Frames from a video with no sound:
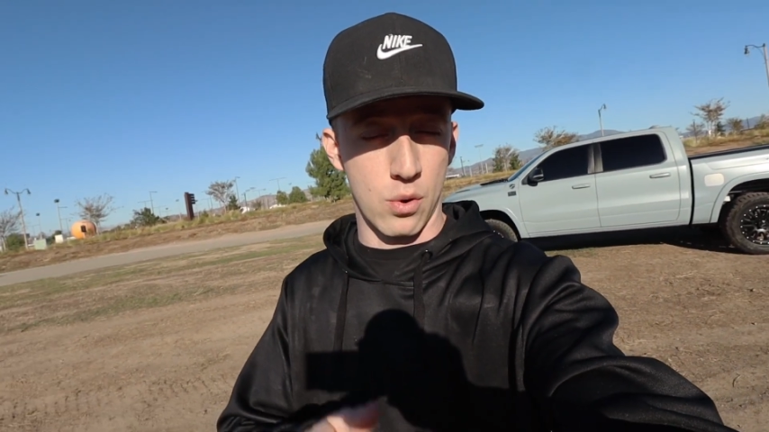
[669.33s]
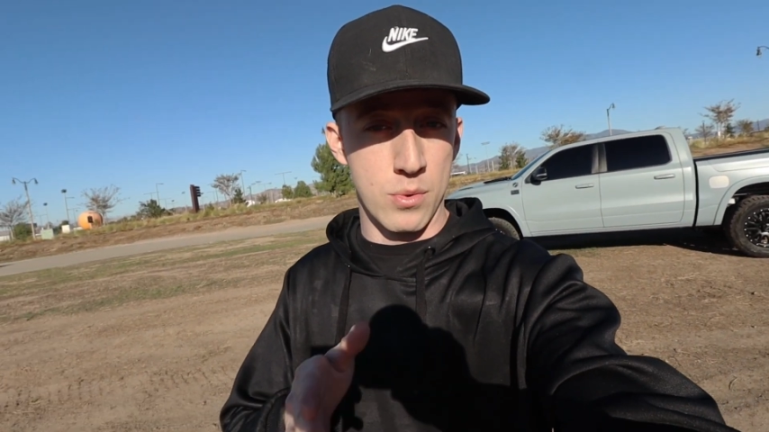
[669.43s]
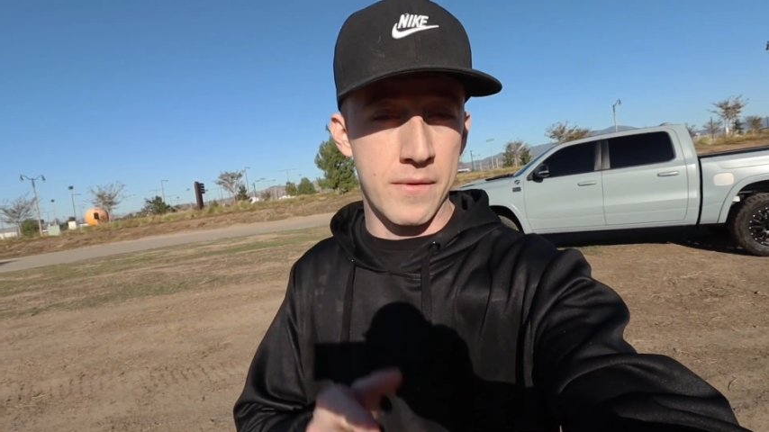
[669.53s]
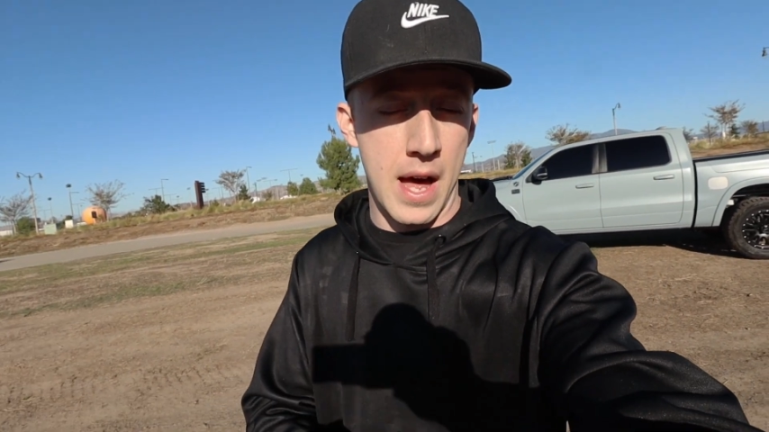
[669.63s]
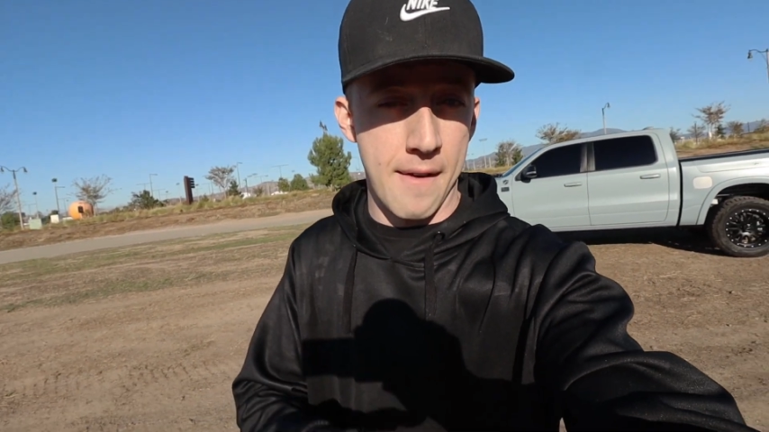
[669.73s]

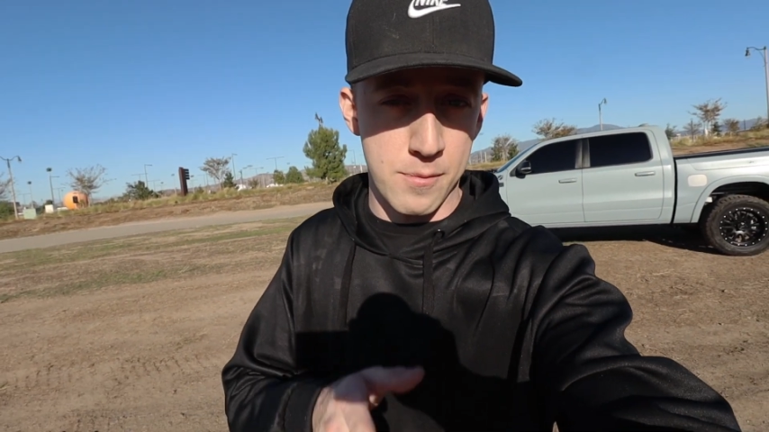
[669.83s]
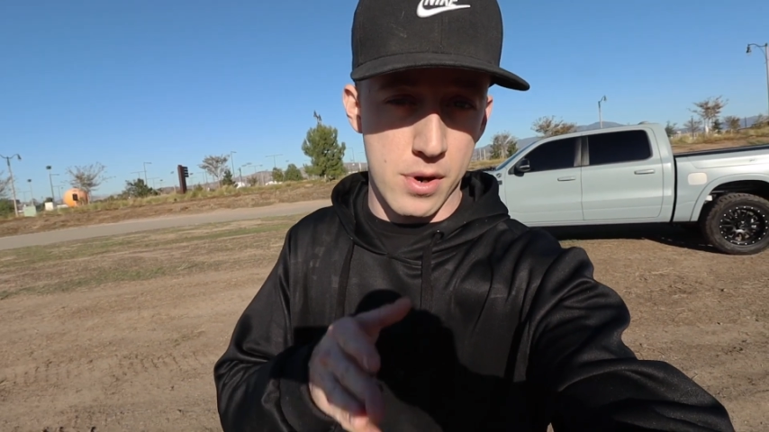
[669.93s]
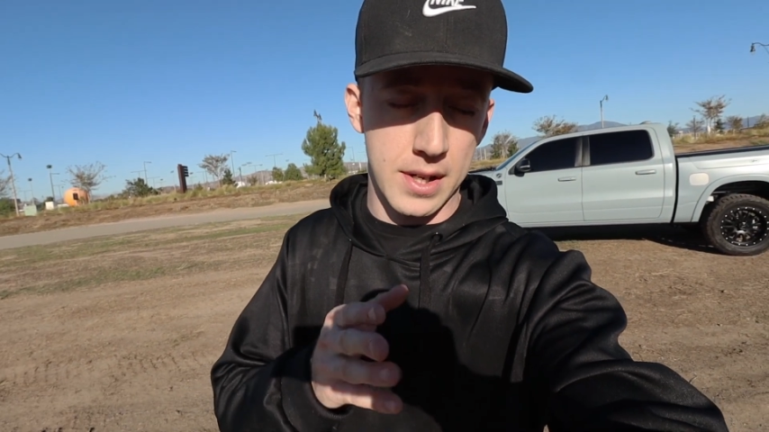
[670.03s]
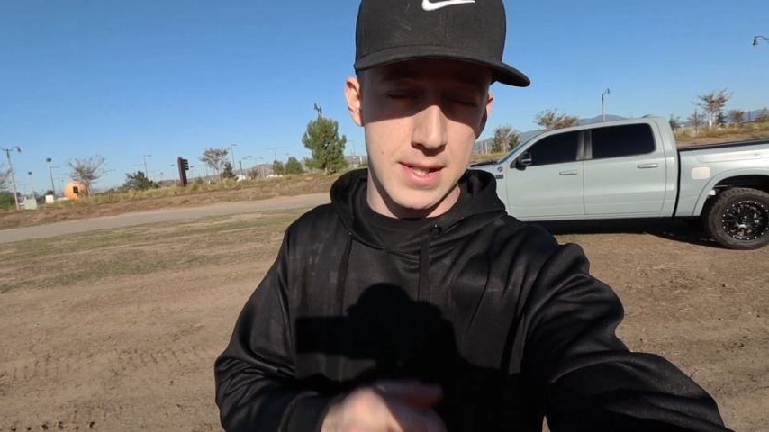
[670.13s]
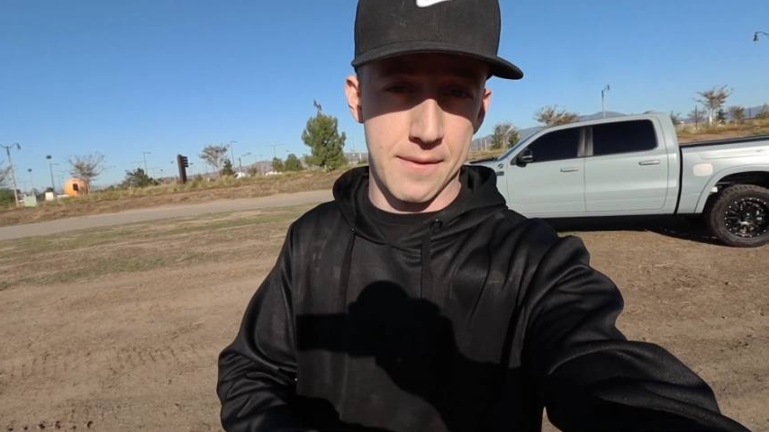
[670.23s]
remove the
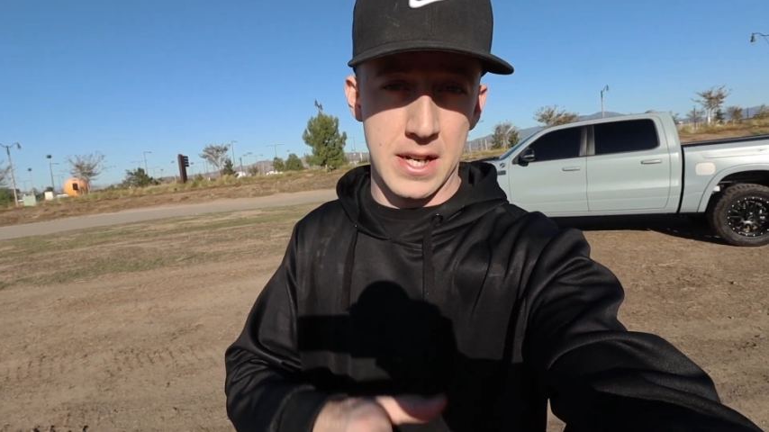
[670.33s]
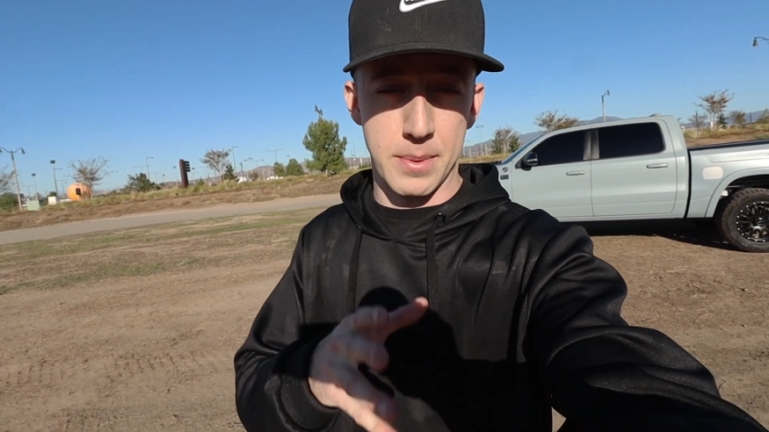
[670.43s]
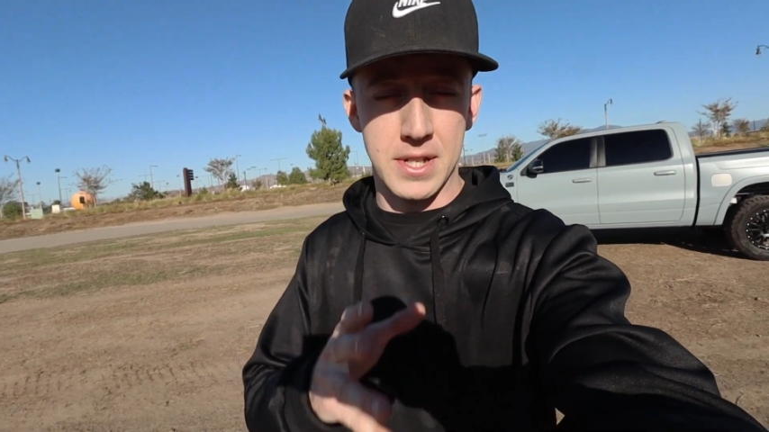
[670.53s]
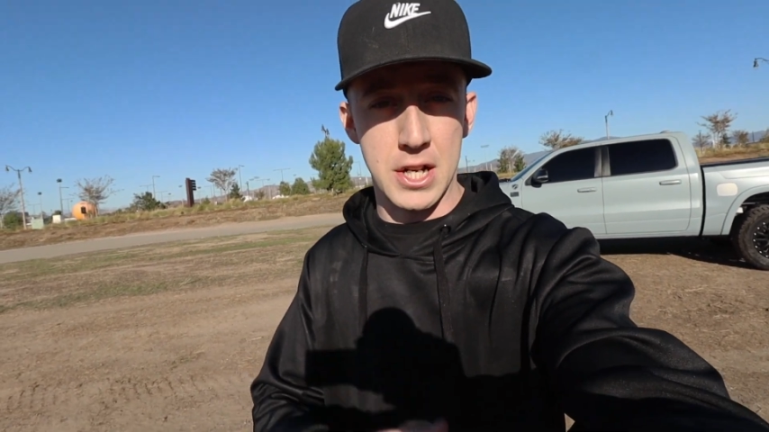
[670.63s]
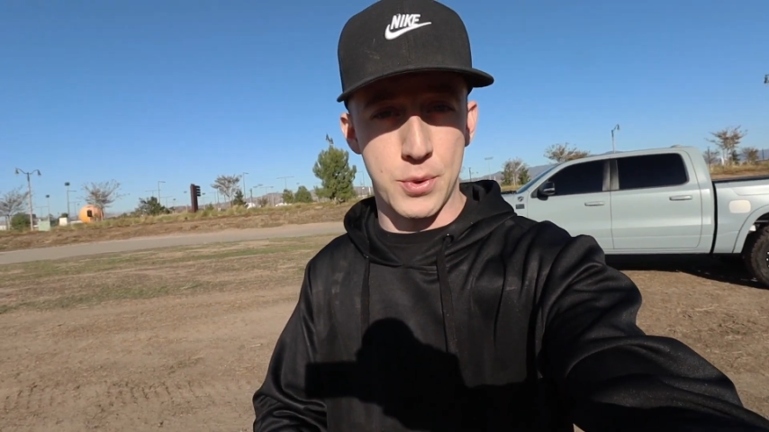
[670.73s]
aftermarket stuff that's
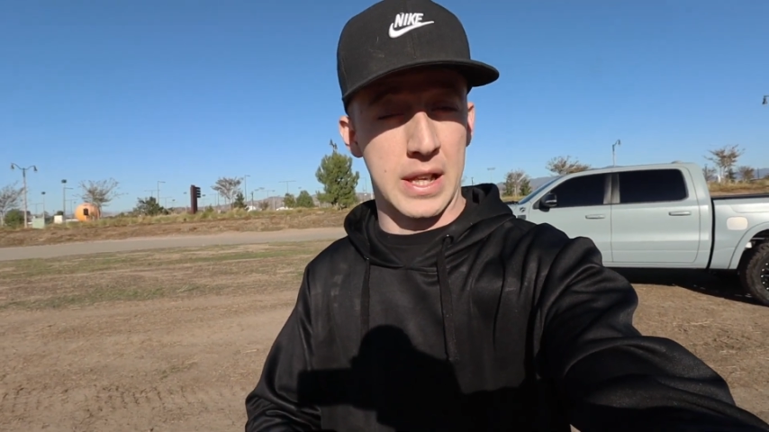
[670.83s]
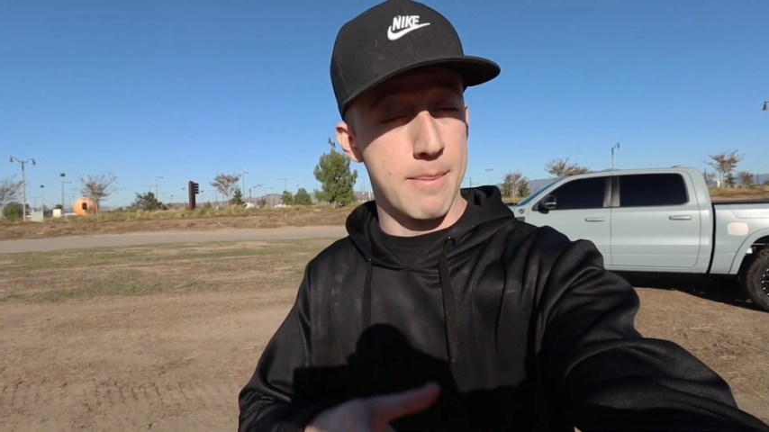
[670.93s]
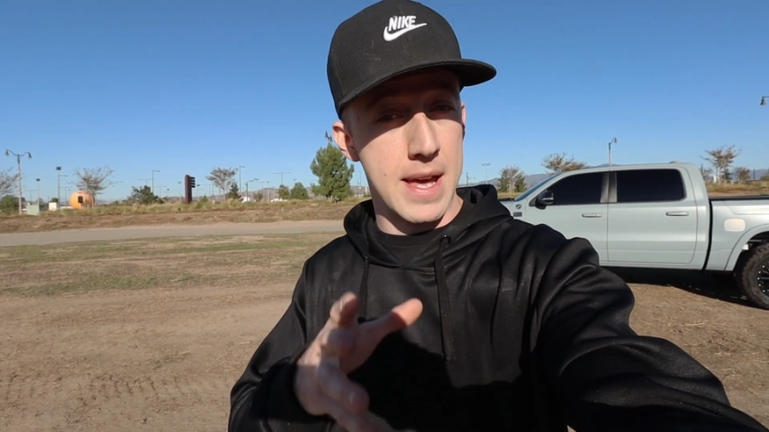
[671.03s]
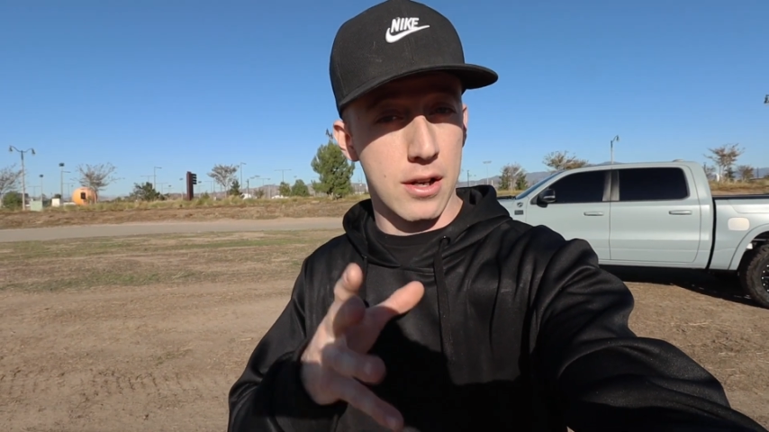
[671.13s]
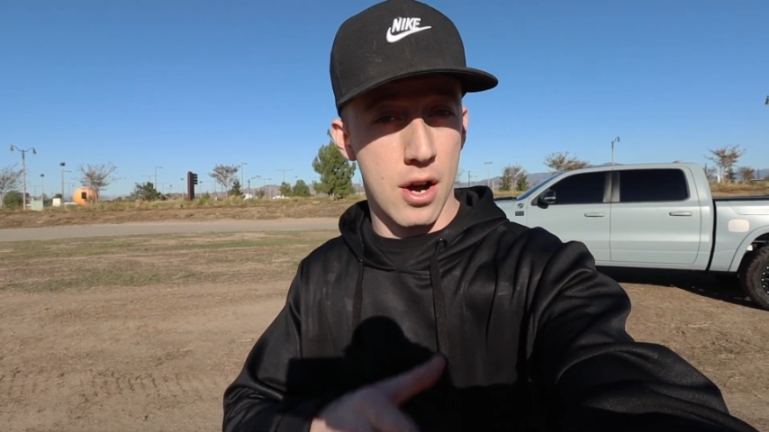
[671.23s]
been done to it that
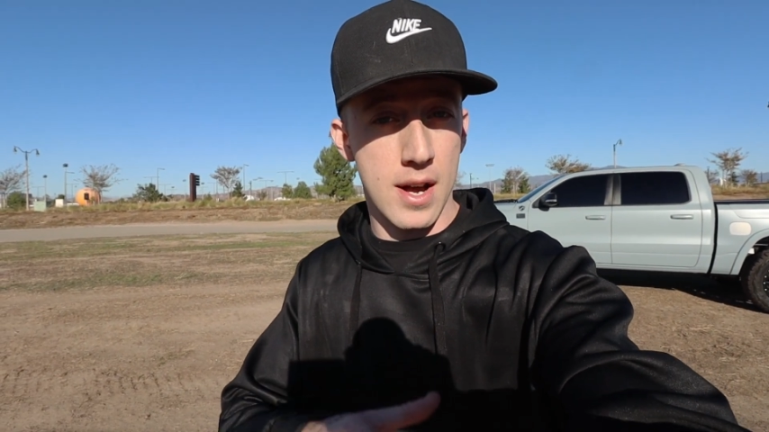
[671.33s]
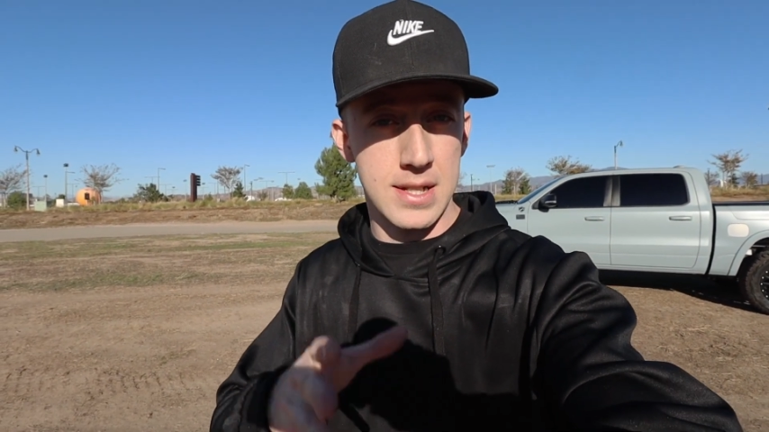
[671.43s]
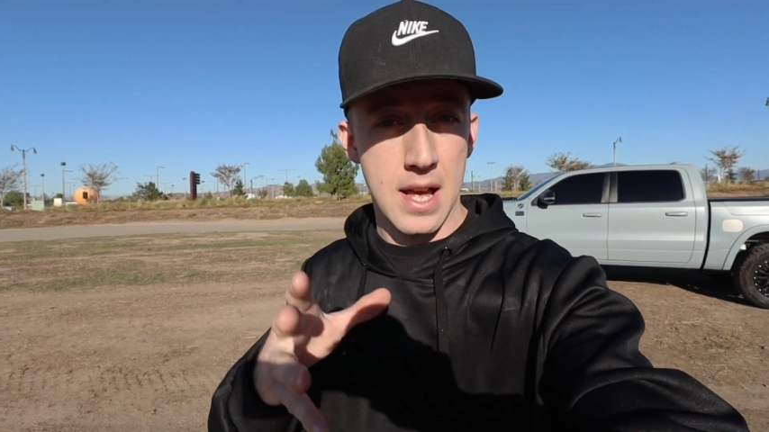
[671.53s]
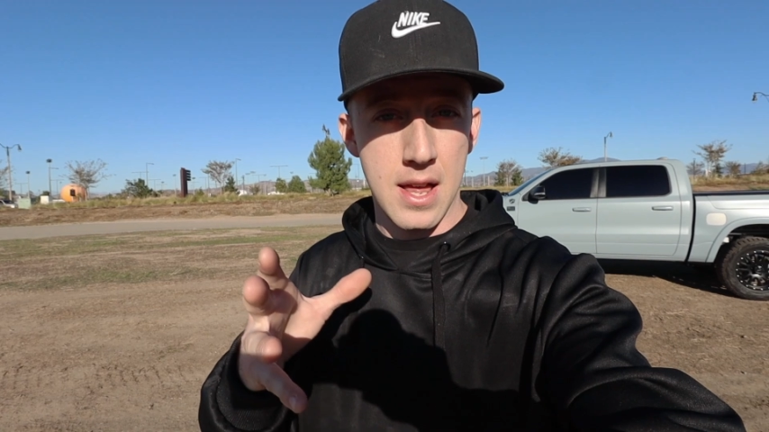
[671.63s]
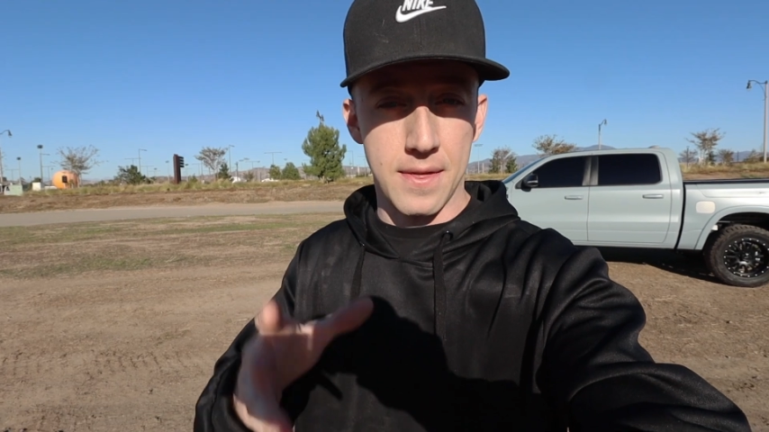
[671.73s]
may cause